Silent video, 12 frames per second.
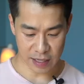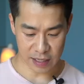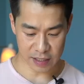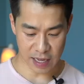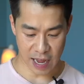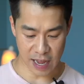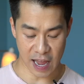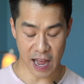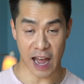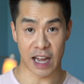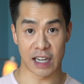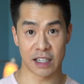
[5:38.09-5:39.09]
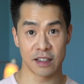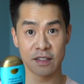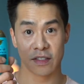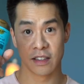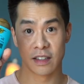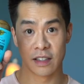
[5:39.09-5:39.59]
Next, I
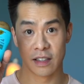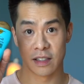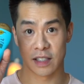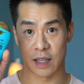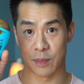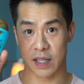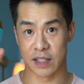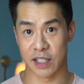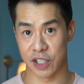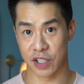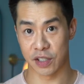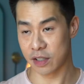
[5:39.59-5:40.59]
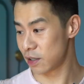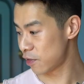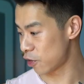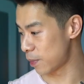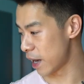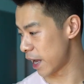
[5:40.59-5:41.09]
have some conditioner
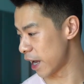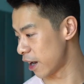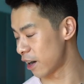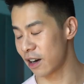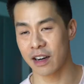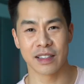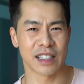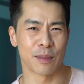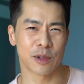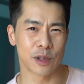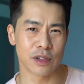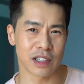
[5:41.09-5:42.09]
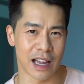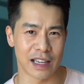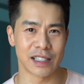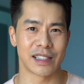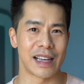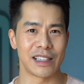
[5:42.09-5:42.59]
for my hair. Some cruise
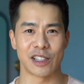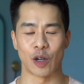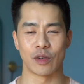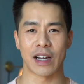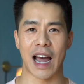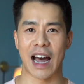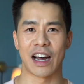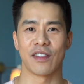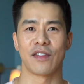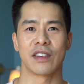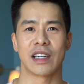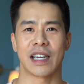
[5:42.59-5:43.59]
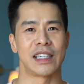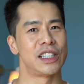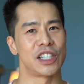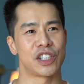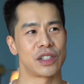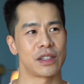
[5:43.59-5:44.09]
lines, they don't have
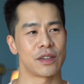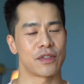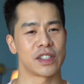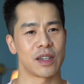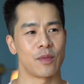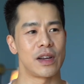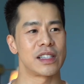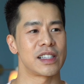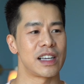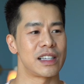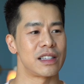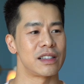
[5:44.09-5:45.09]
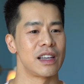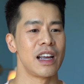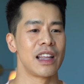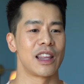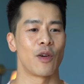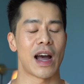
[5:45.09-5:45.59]
conditioner for some reason.
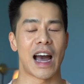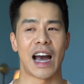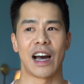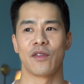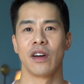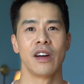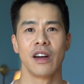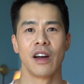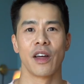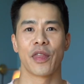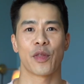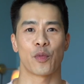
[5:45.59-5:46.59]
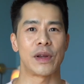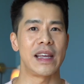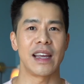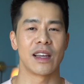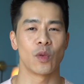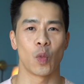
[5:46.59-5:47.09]
They'll have
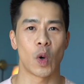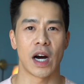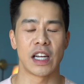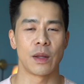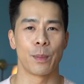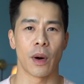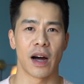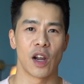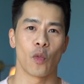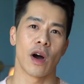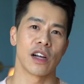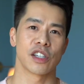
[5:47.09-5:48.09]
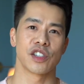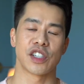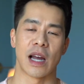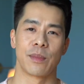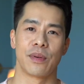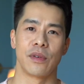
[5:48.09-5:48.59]
3-in-1 body wash,
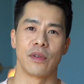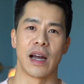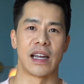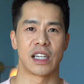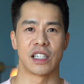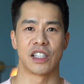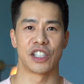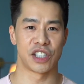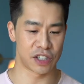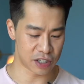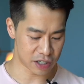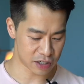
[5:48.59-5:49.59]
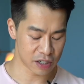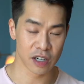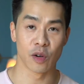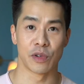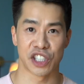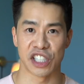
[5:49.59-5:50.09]
shampoo, and conditioner,
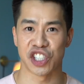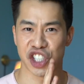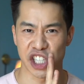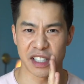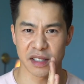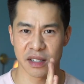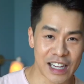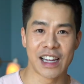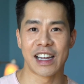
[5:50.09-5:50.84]
which is shit.